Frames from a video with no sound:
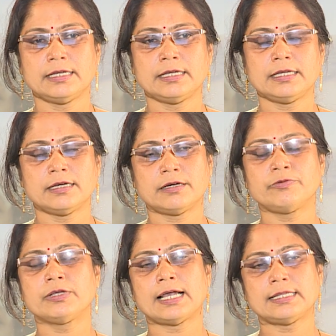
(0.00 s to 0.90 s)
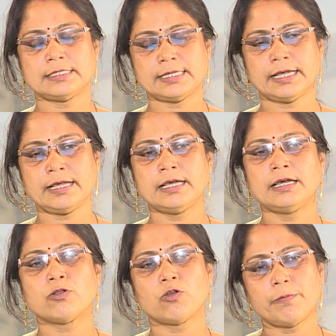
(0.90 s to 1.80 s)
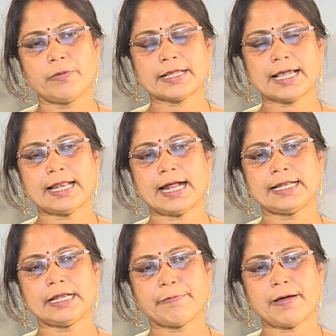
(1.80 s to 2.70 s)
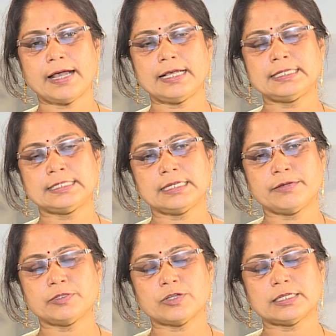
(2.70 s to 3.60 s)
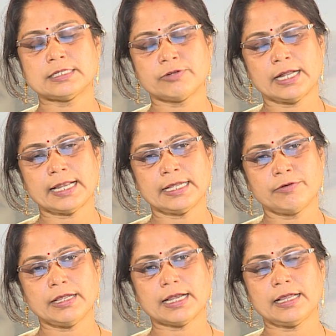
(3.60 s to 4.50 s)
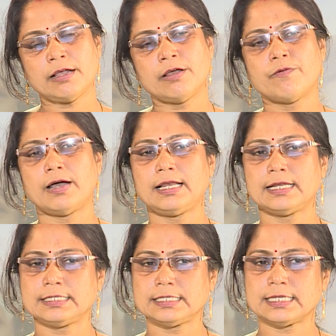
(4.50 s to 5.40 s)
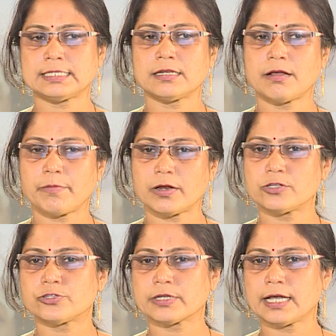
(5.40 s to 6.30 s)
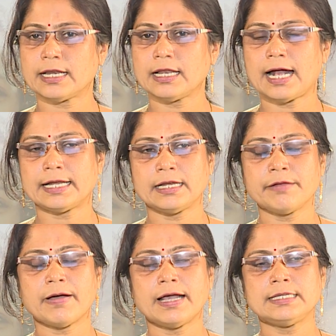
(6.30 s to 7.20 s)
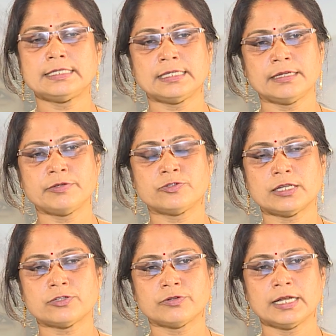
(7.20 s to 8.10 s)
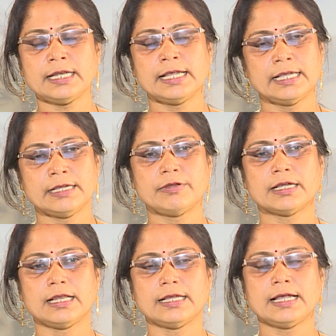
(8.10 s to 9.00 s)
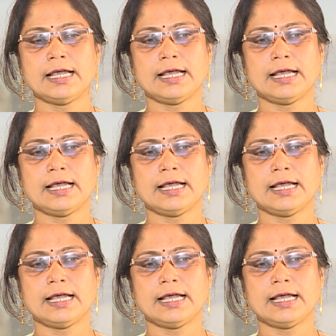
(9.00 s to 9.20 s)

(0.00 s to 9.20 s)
Here we can say roll number can identify each individual student uniquely, while registration number also can identify each individual student uniquely.